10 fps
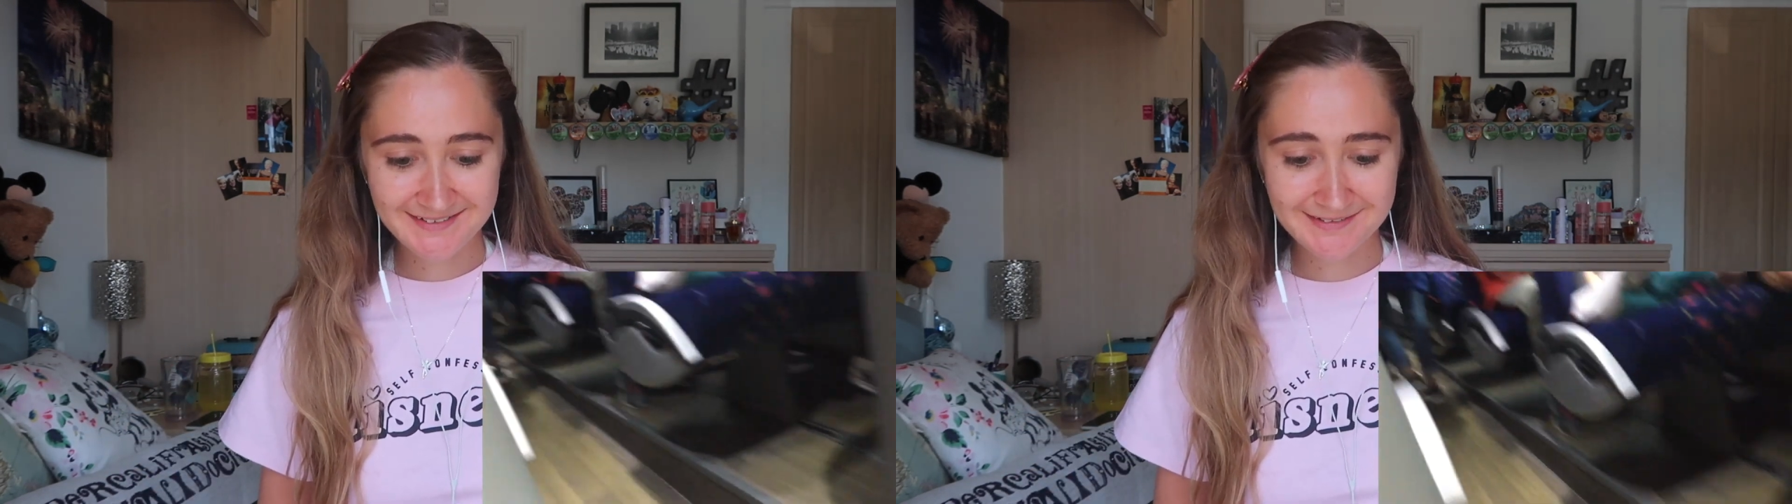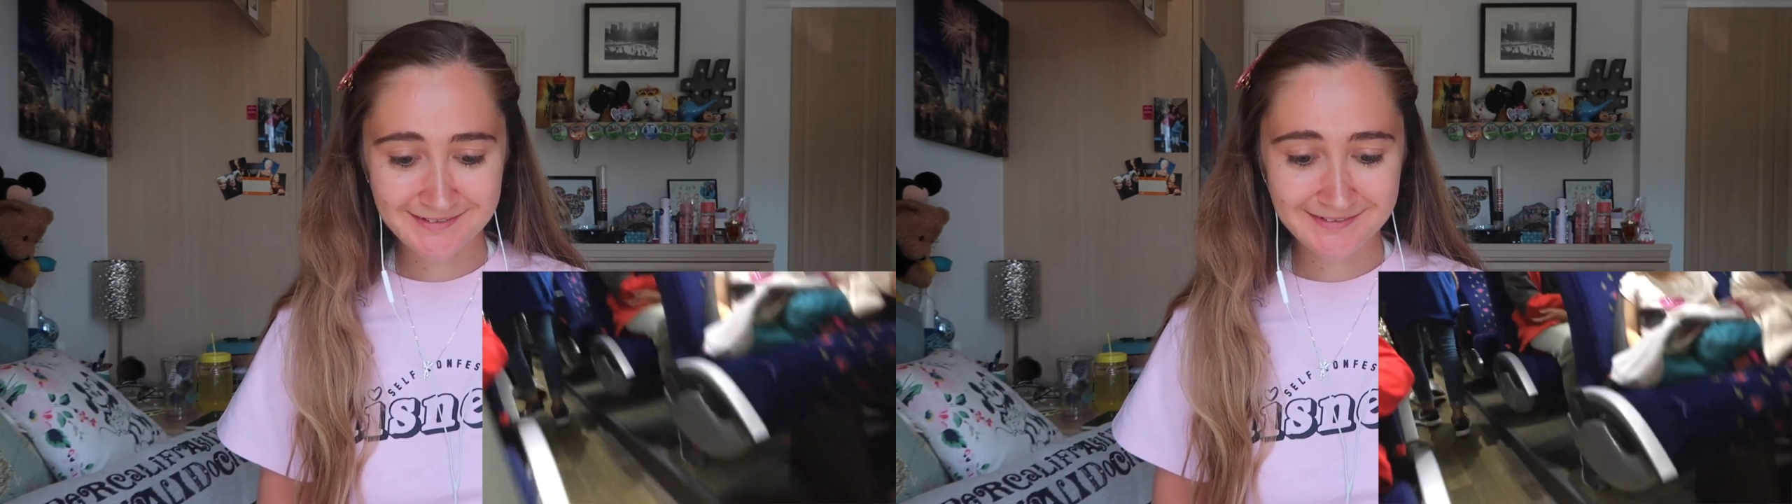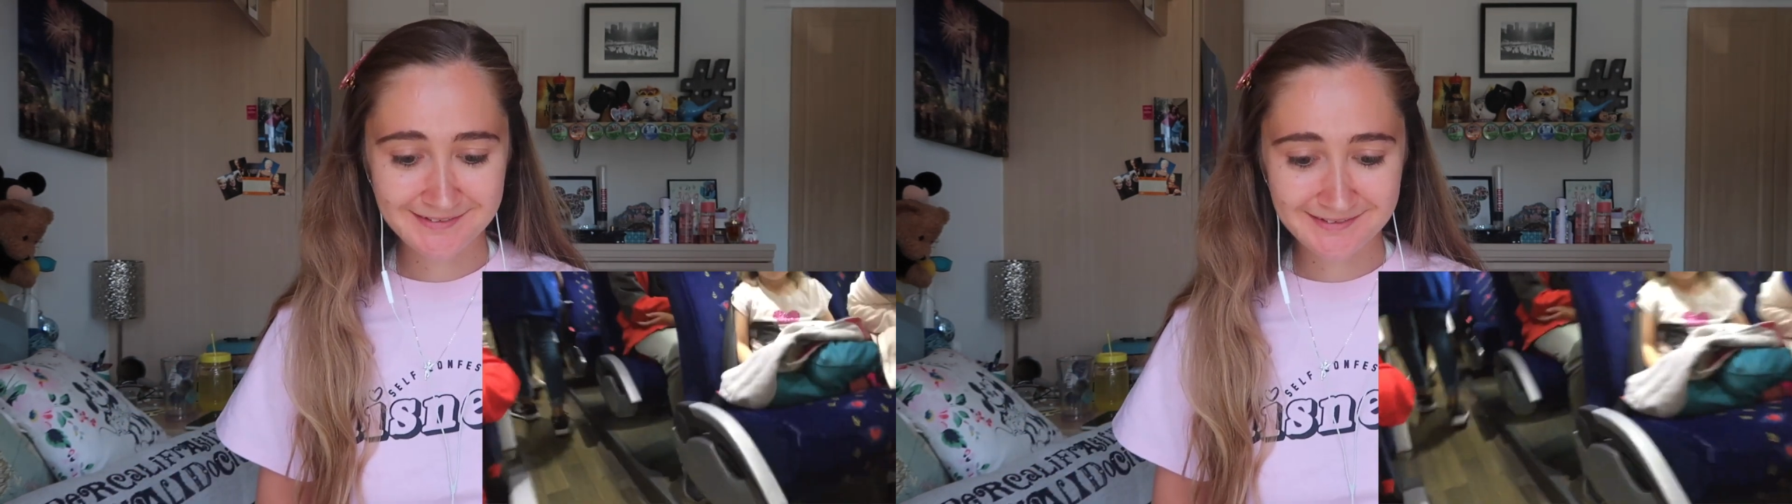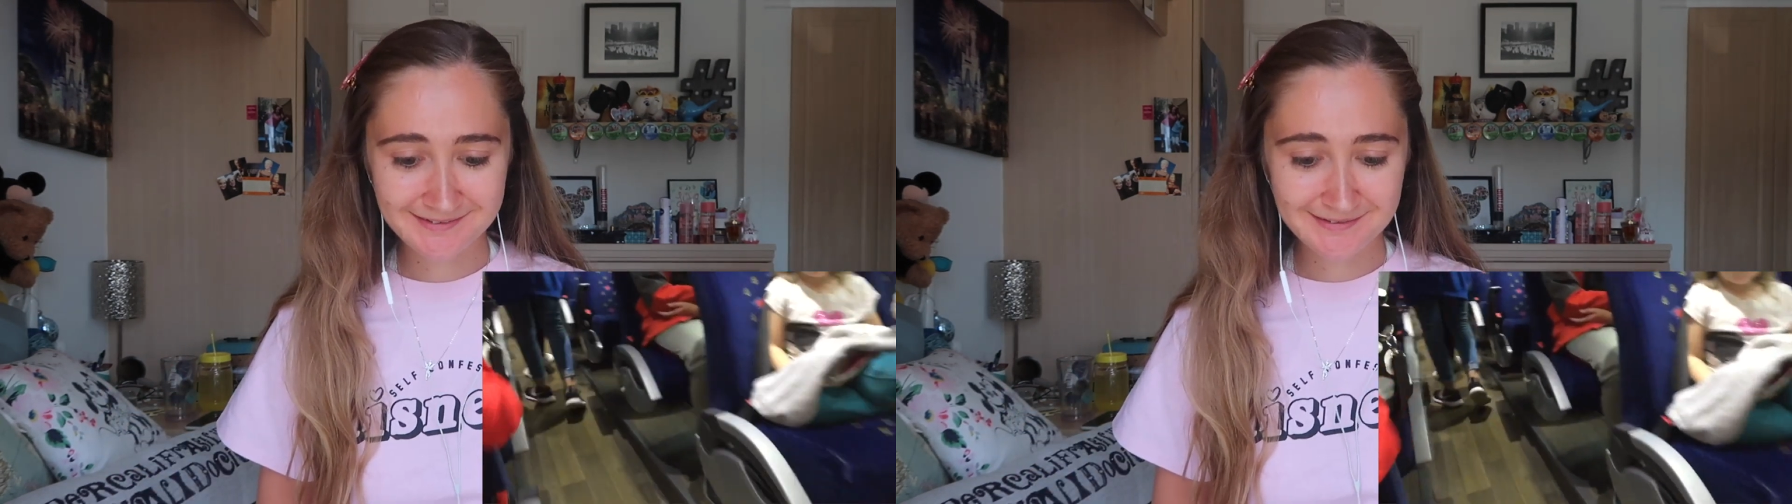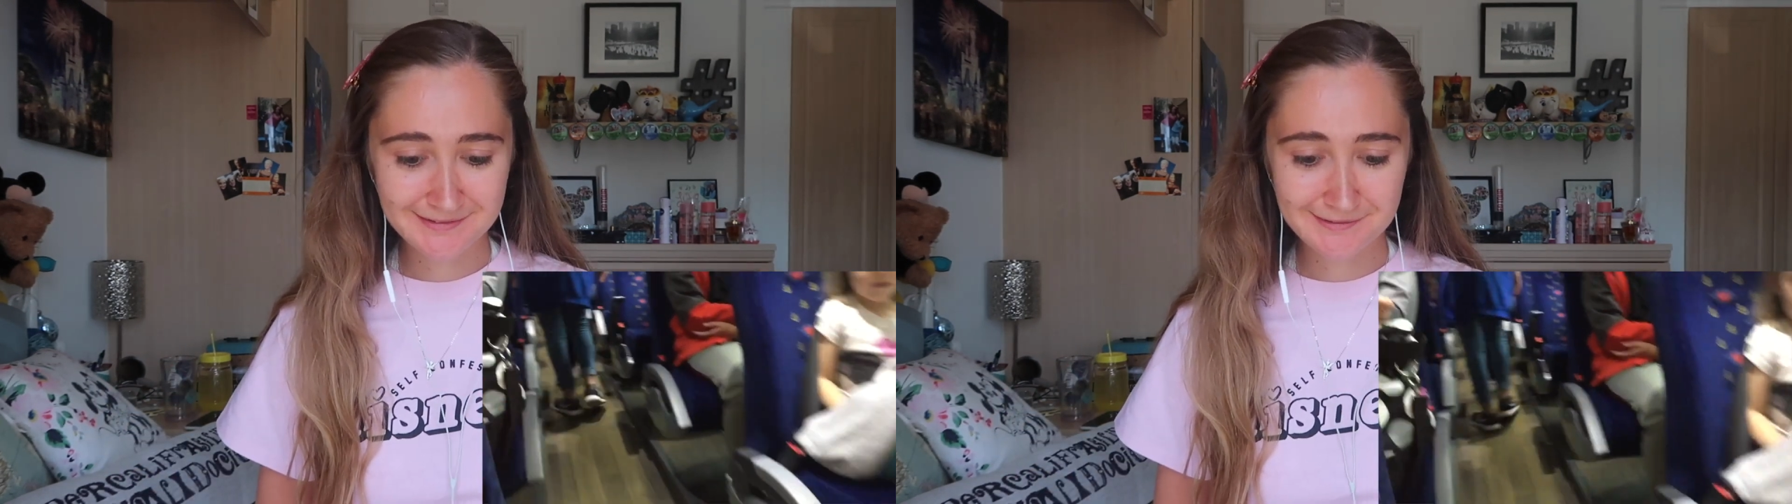
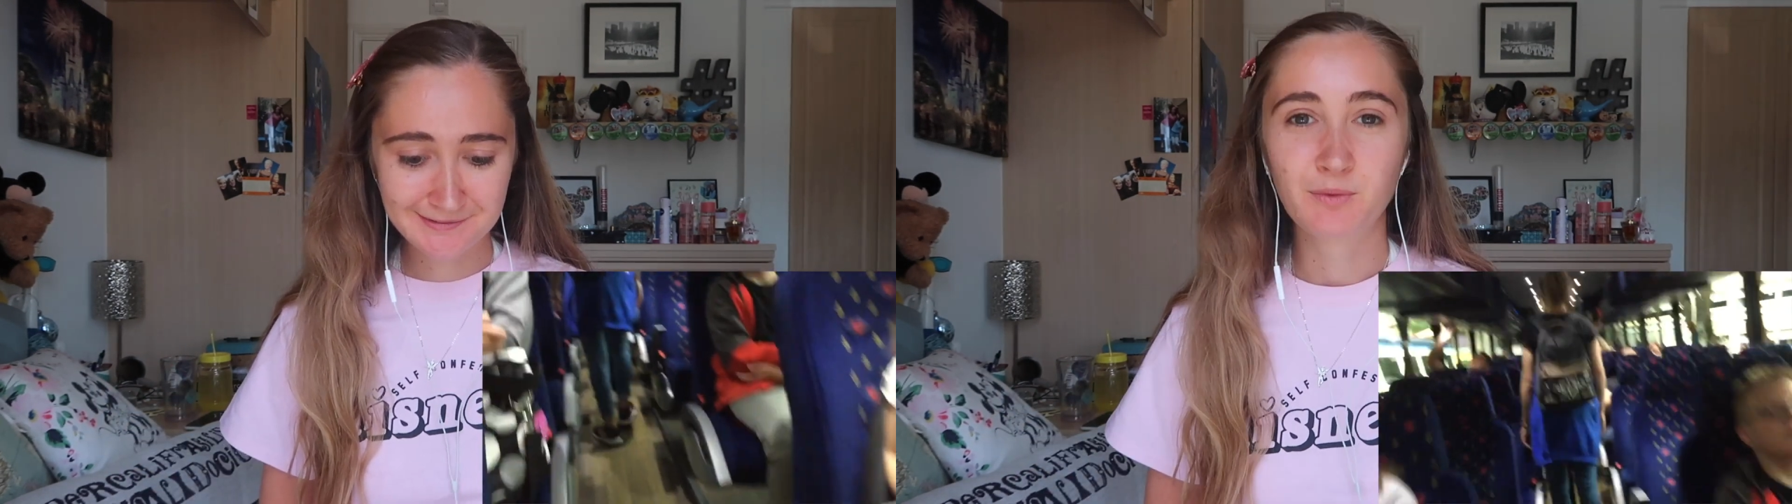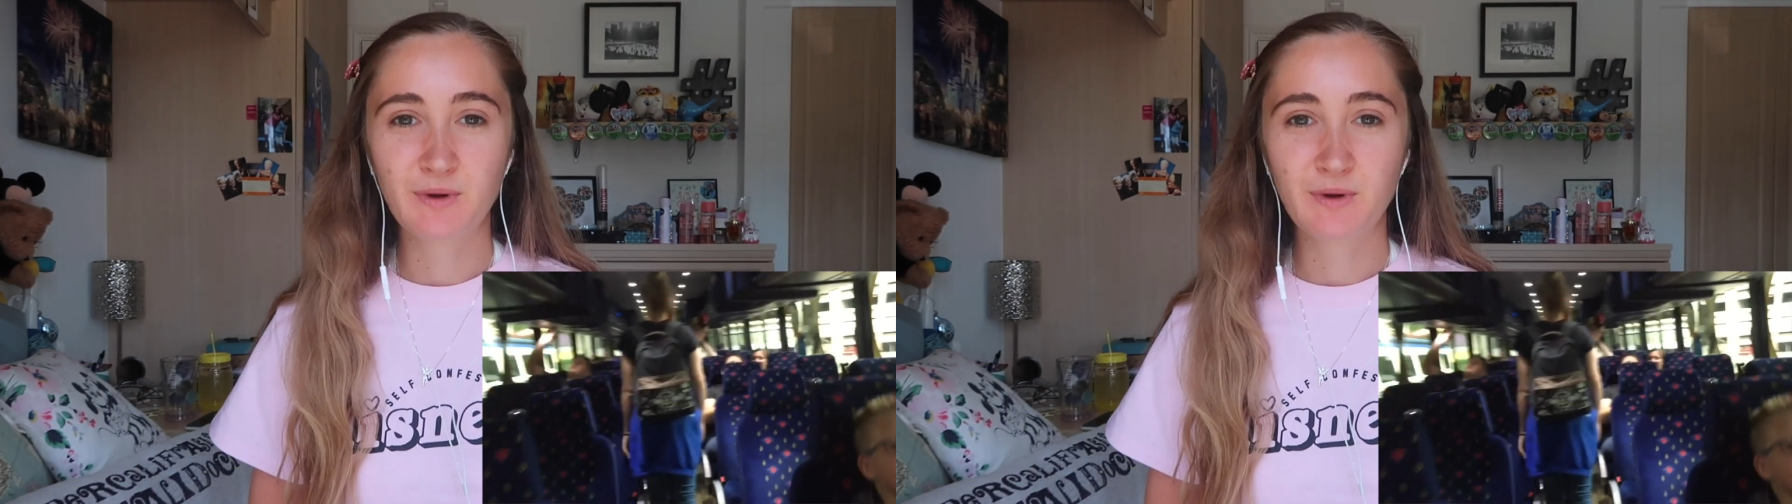Oh.